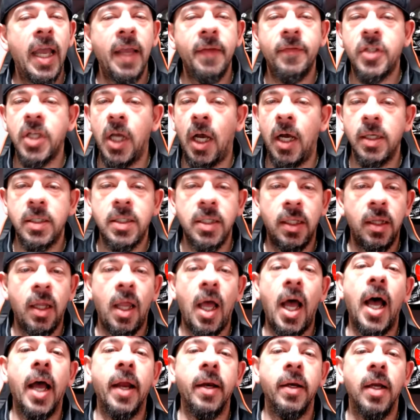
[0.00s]
talked a
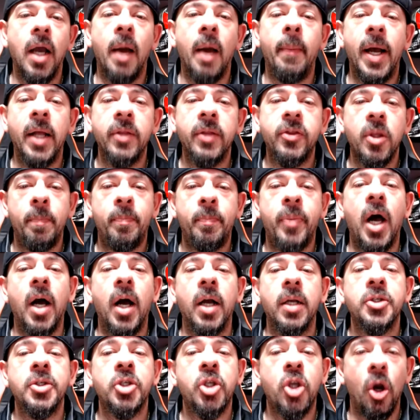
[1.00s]
lot about the
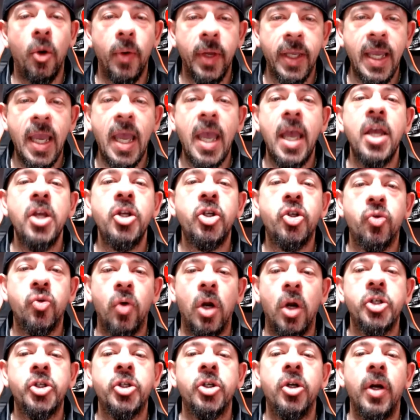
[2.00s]
Bucs going edge
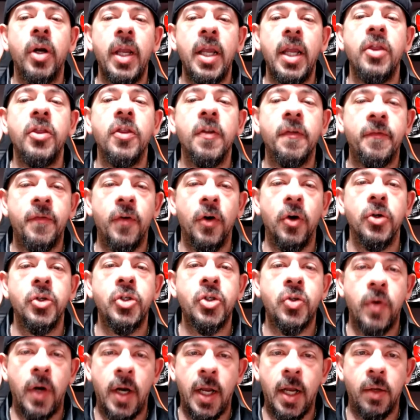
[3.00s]
rusher in the first
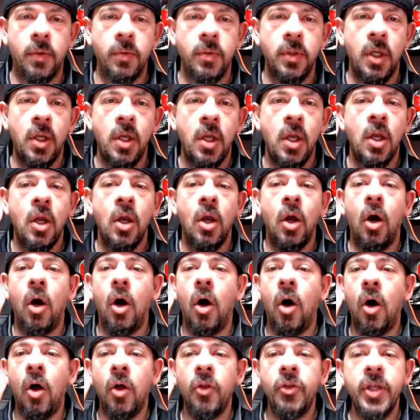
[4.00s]
round.
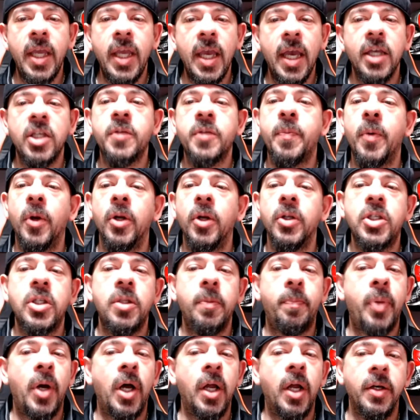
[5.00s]
All the experts, the
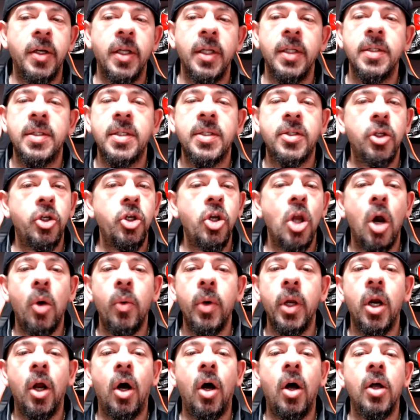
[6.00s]
pundits, the
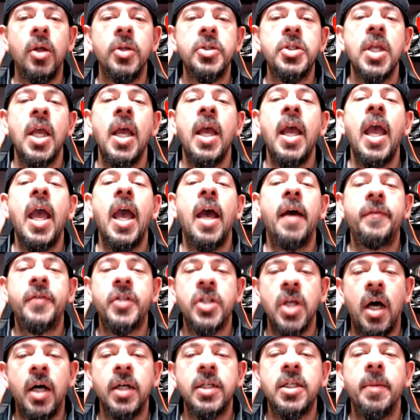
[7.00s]
know-it-alls have
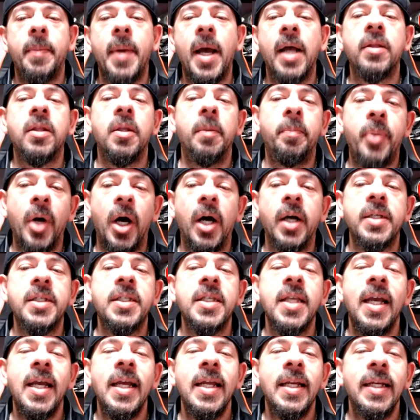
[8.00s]
talked about the Bucs
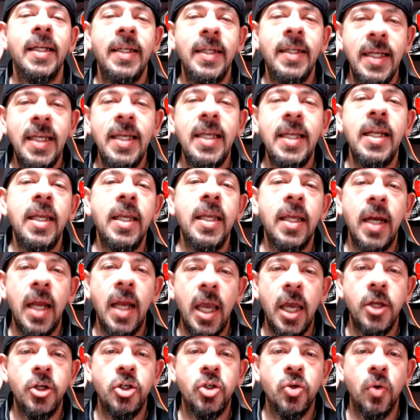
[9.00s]
needing an
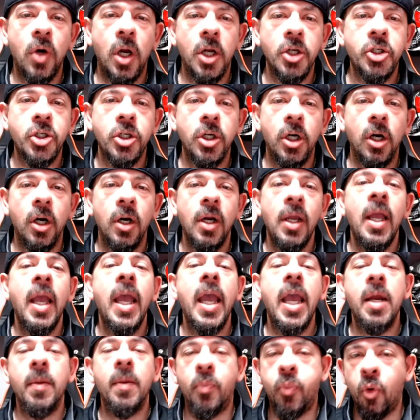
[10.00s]
edge rusher
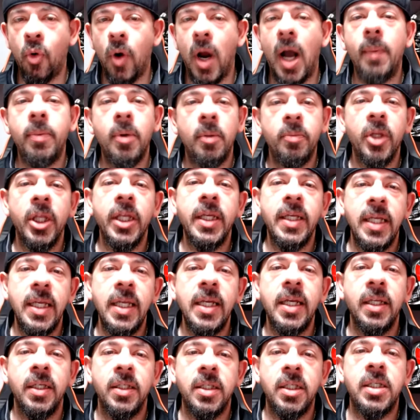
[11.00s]
and probably
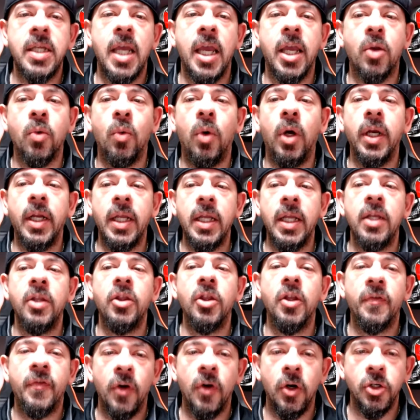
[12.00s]
needing to take one in the
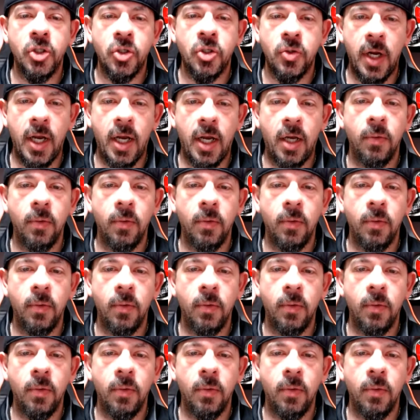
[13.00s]
first round.